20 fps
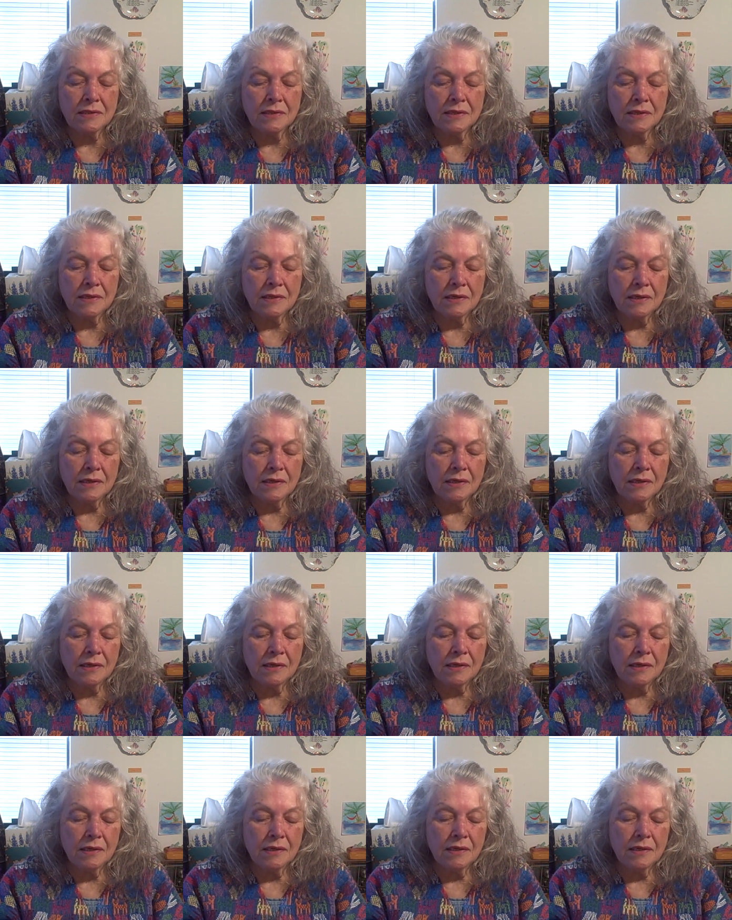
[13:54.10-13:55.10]

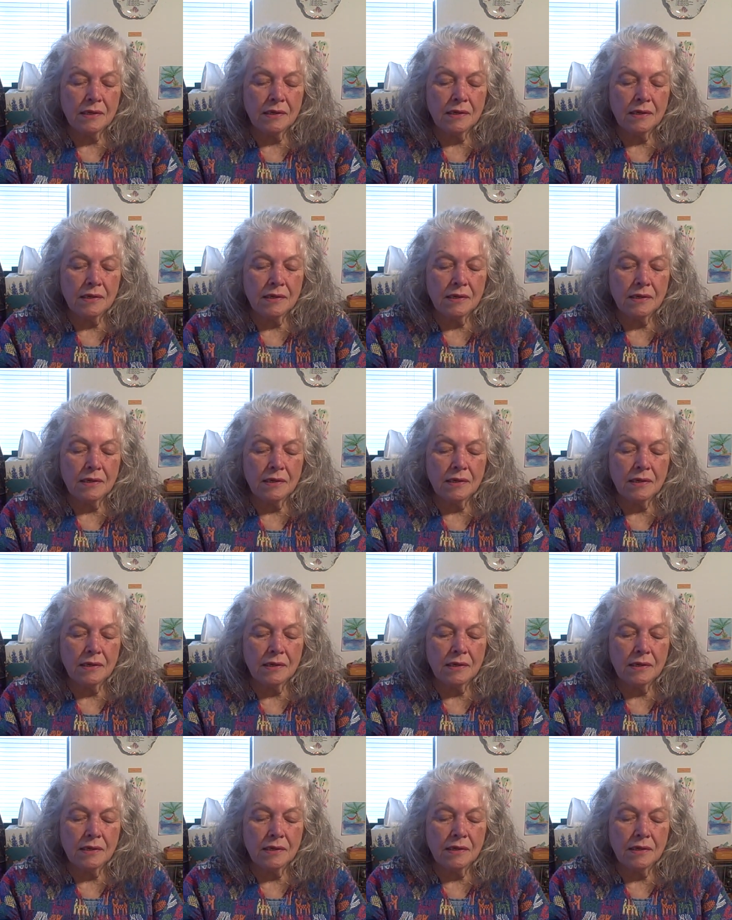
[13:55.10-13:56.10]

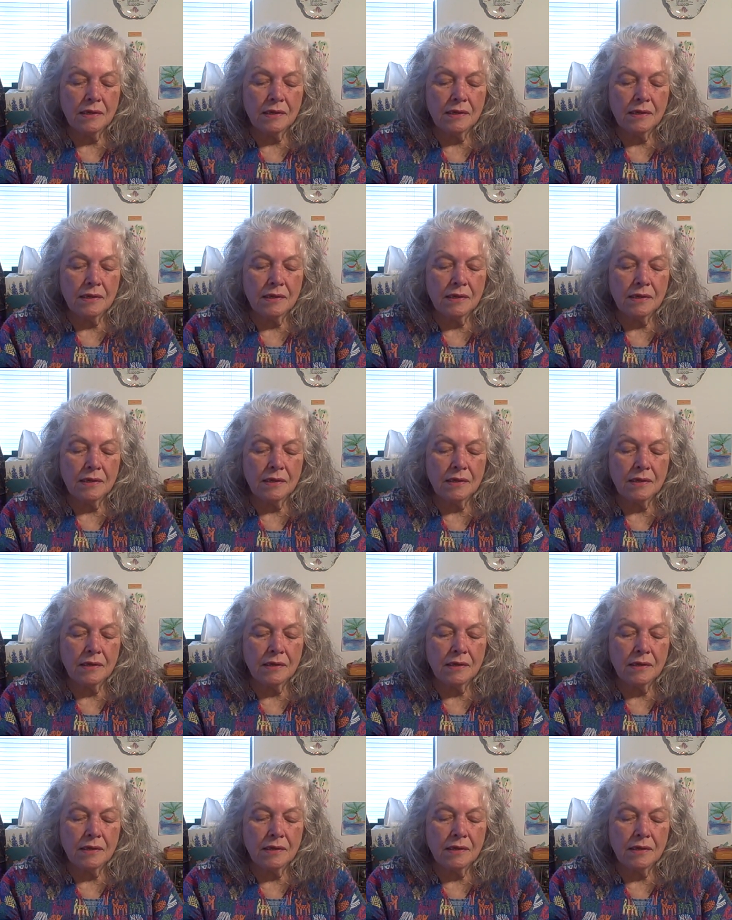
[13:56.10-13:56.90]
Nobody speaks.